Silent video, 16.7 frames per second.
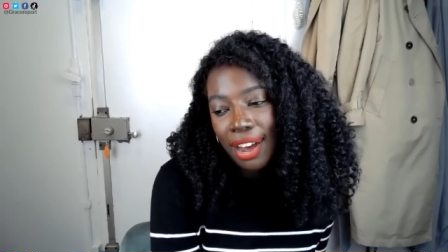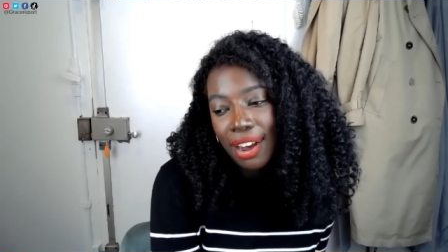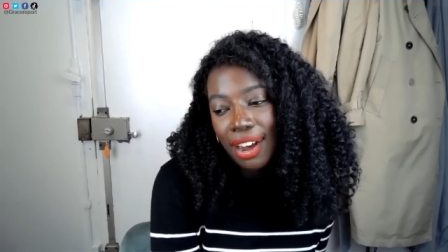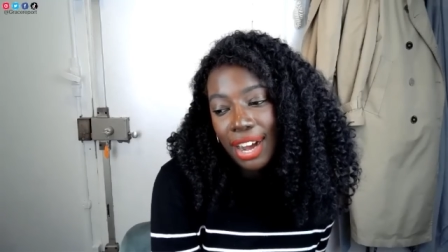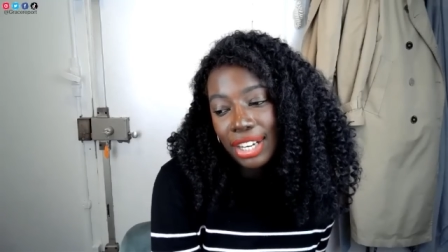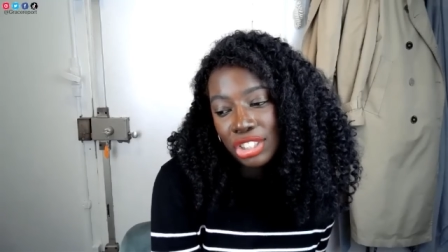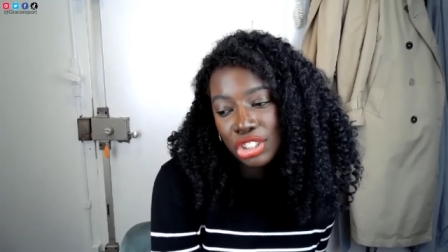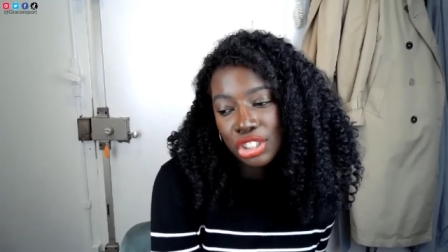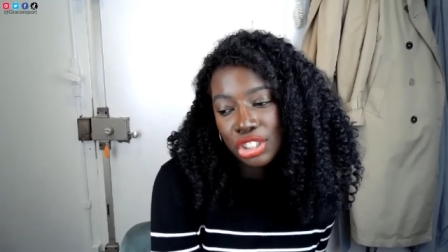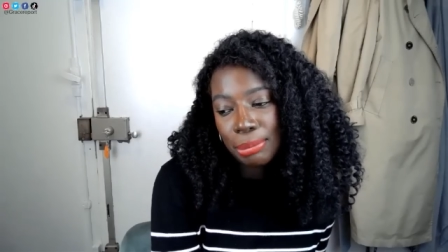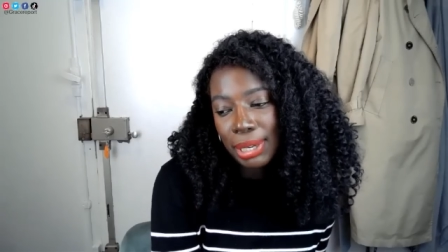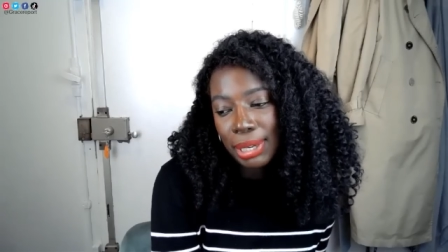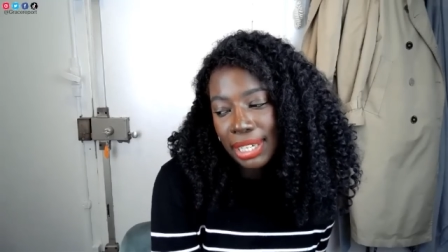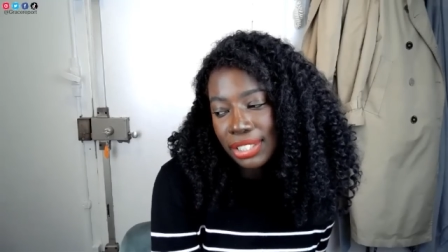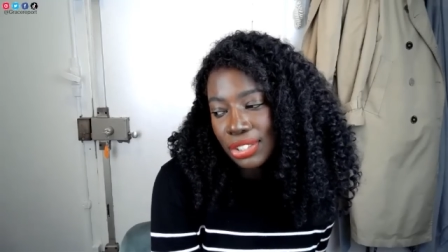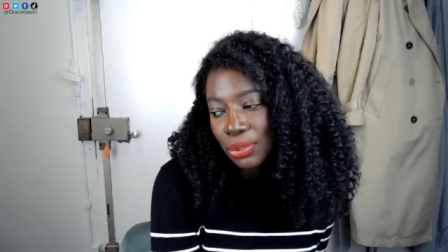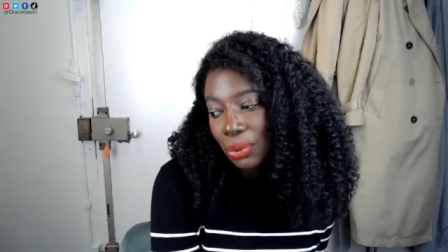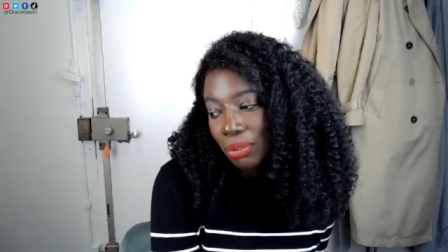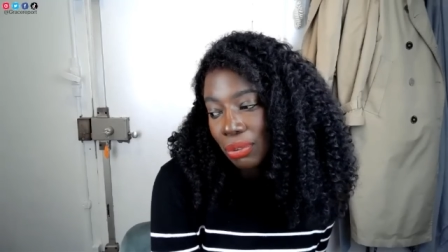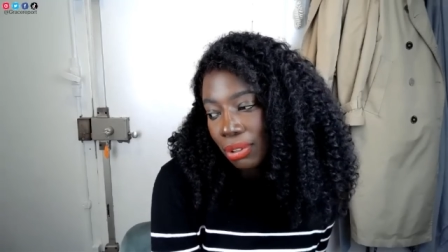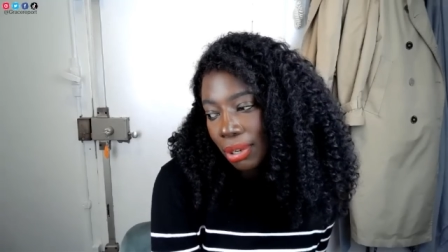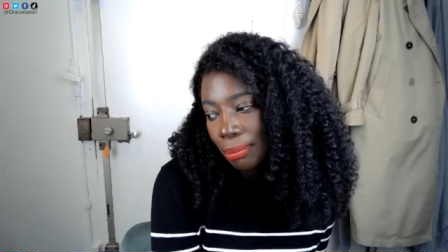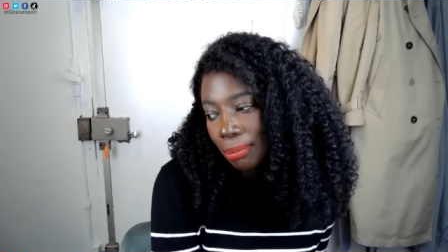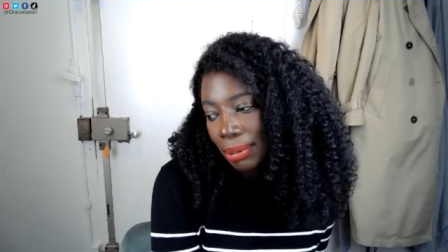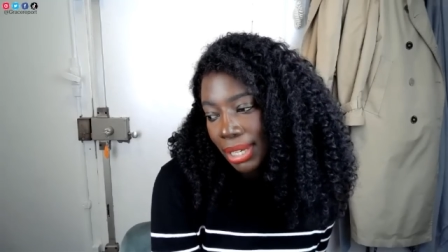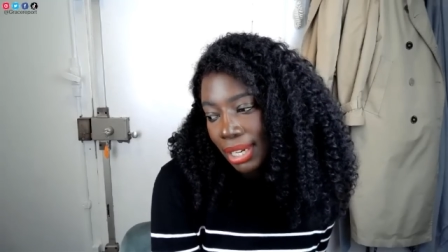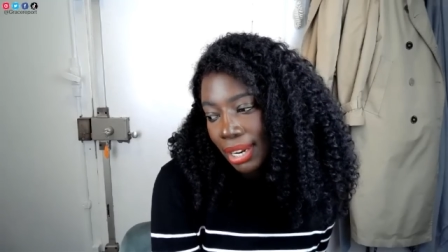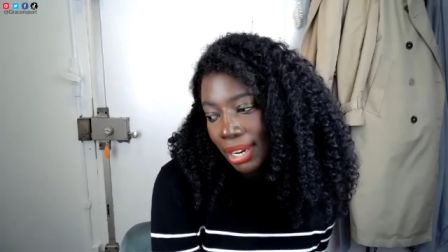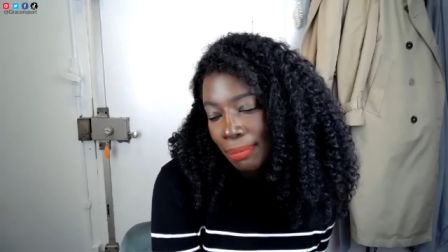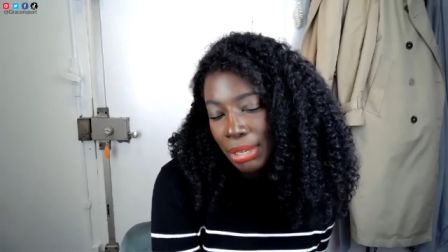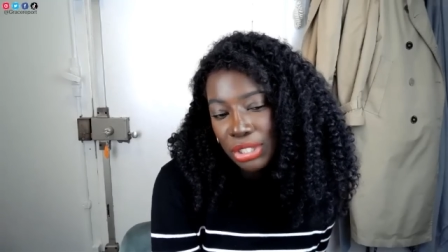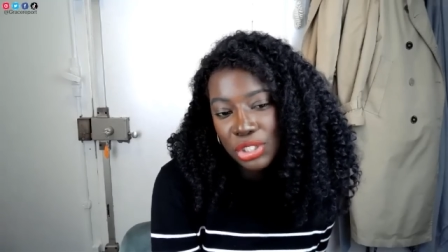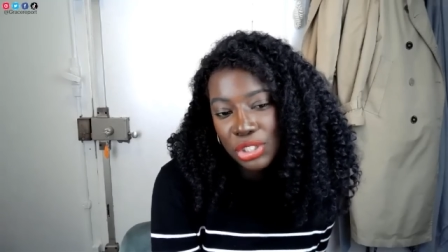usher bucks or real money,
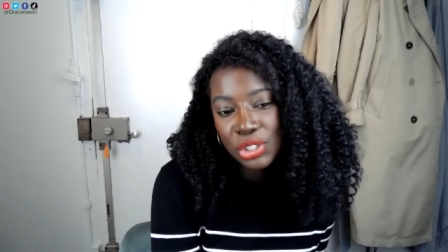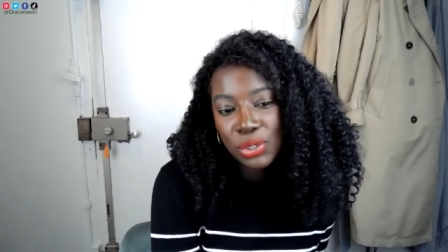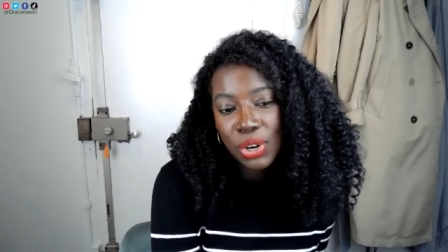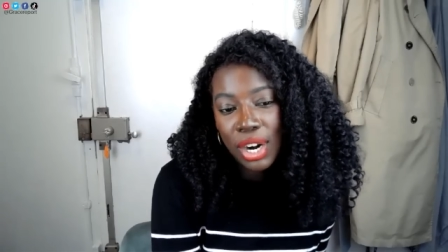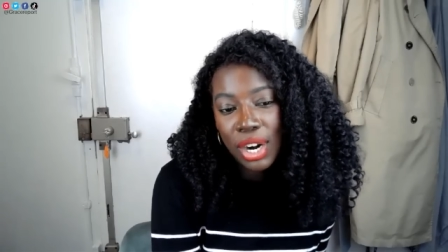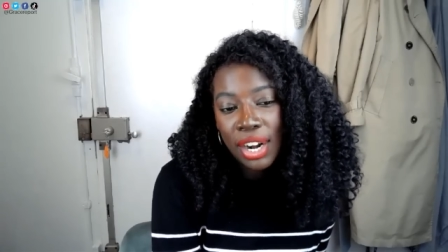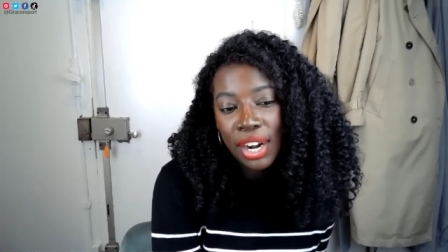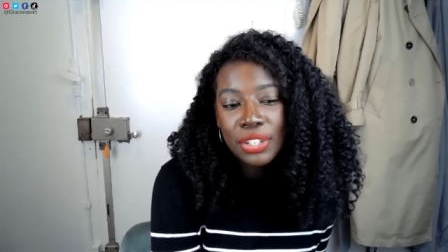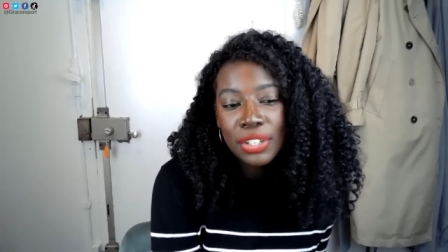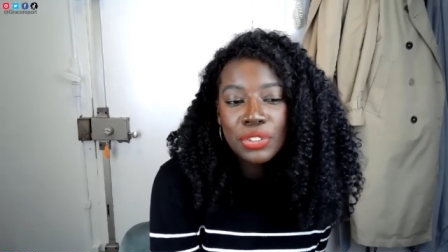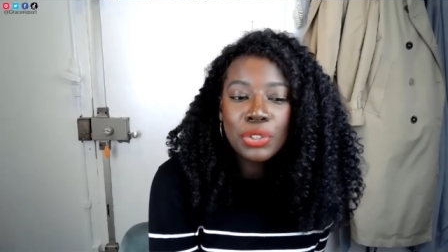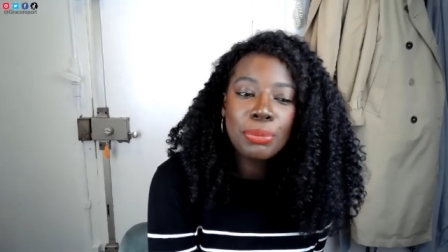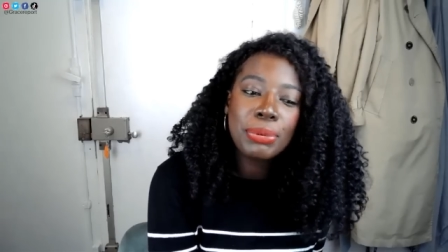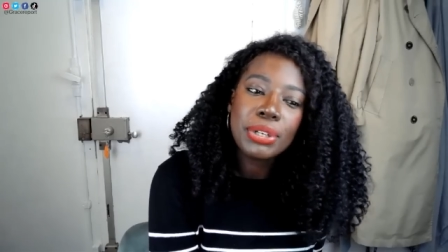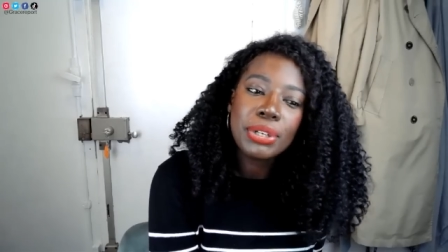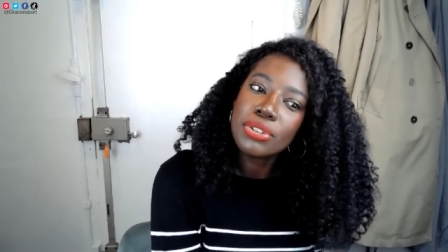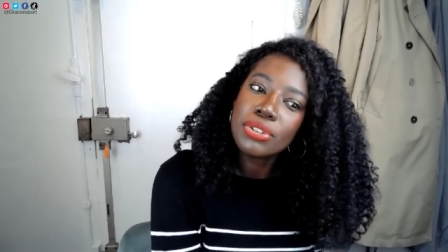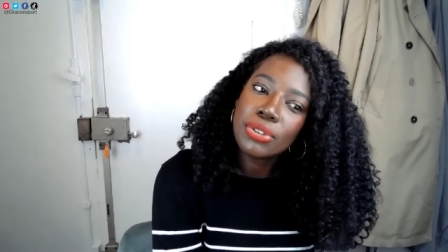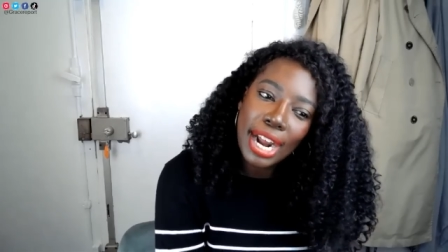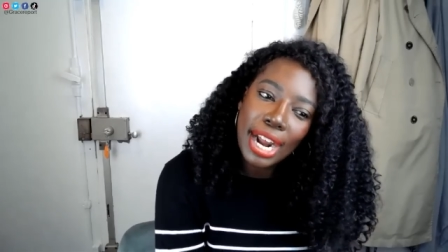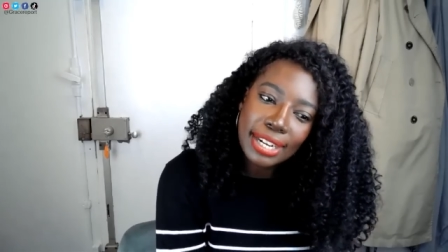I'm not sure, to be attracted